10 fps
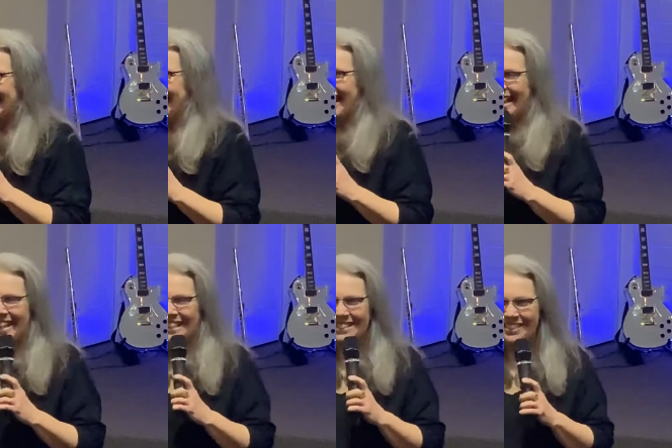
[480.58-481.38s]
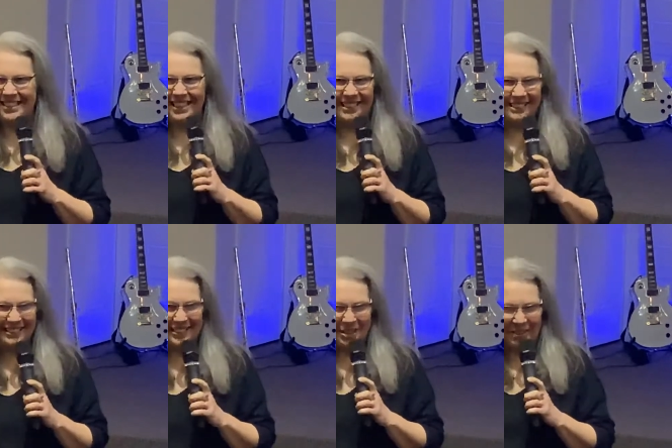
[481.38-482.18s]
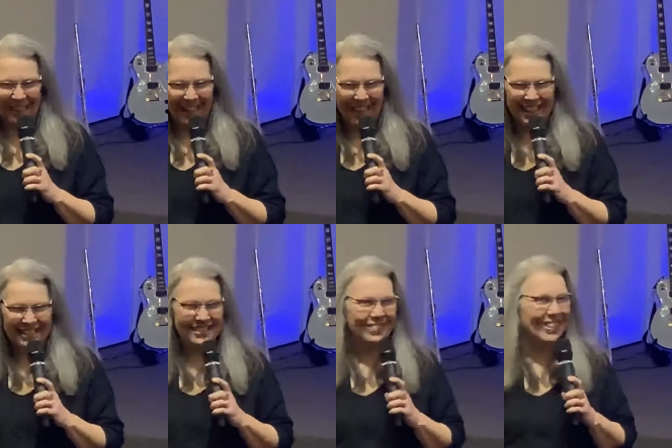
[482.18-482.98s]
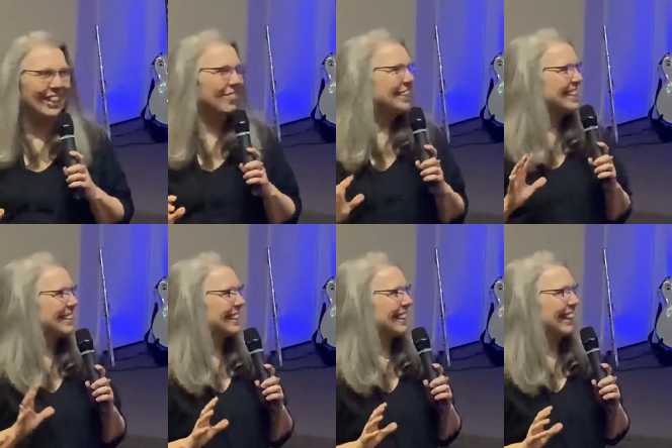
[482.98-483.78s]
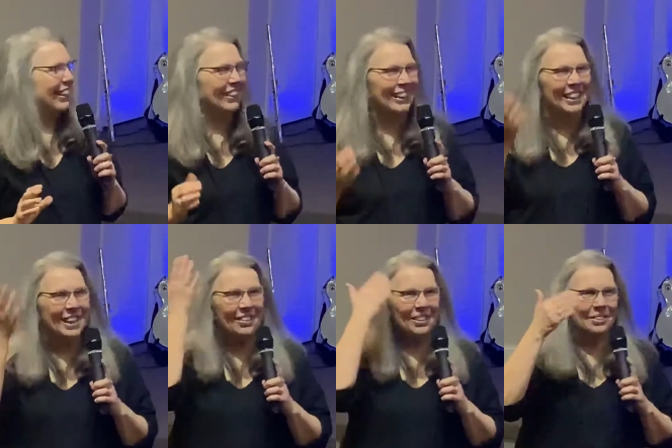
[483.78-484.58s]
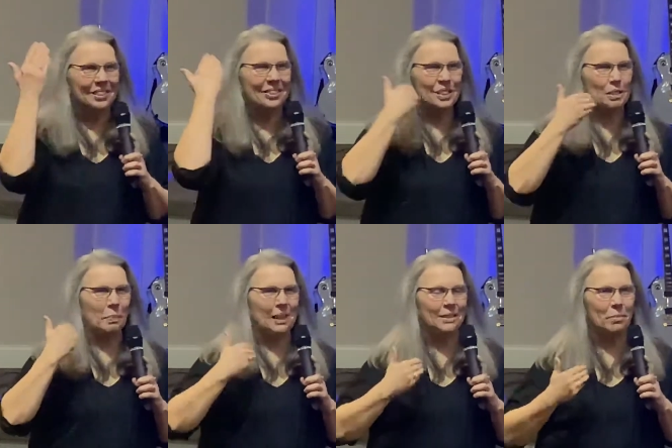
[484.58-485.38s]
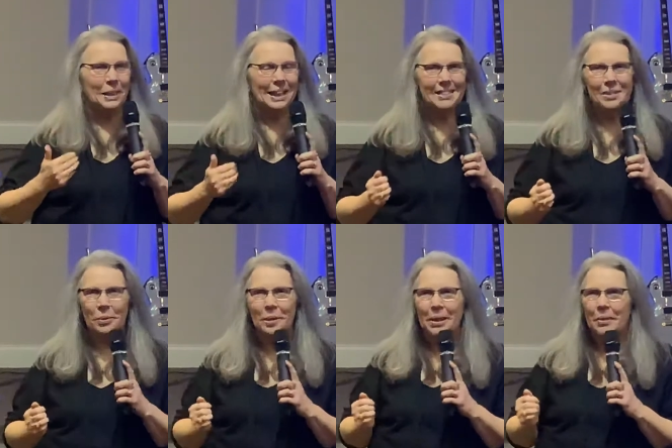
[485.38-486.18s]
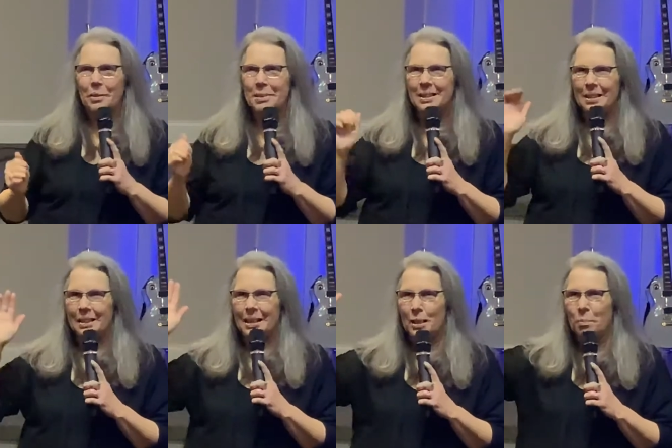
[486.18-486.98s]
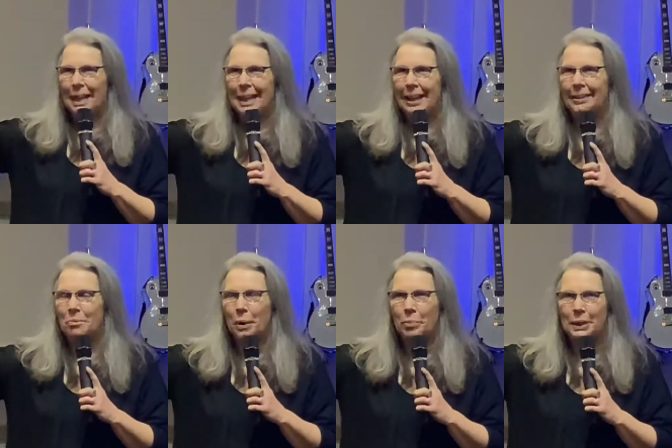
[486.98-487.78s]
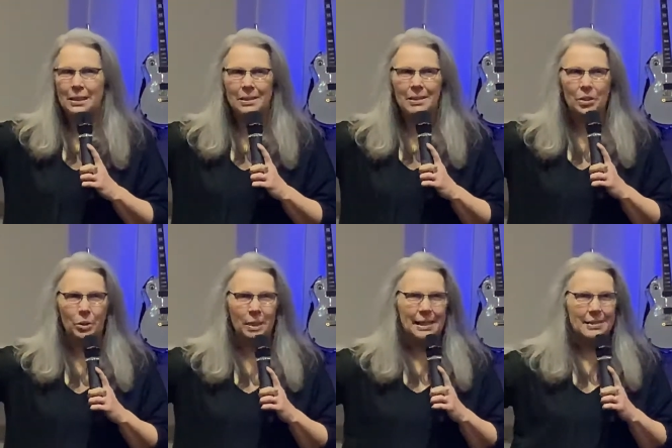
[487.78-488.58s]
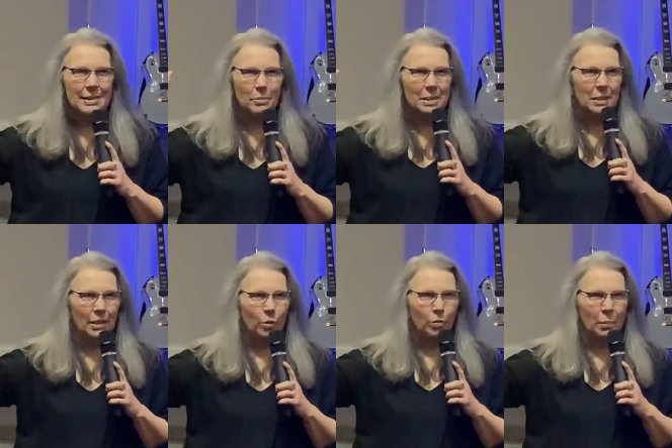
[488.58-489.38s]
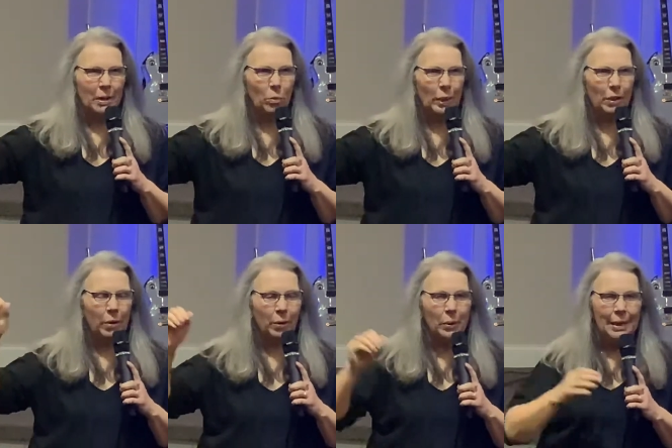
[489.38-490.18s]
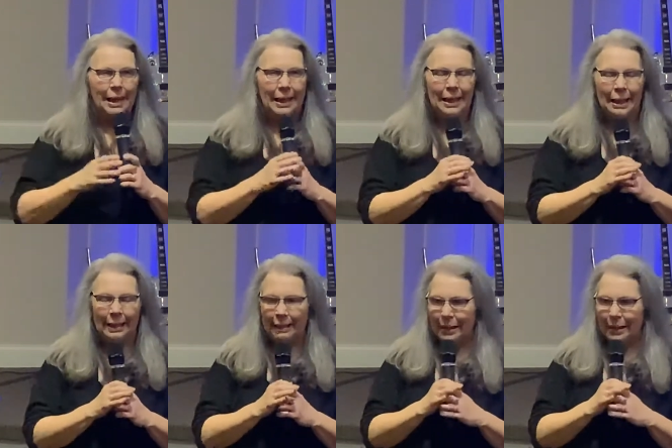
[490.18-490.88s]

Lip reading: and he's like, okay, so we just sit there, and the Lord's just speaking to me. And so there was a young man, probably in his 30s, that was sitting over by the window. And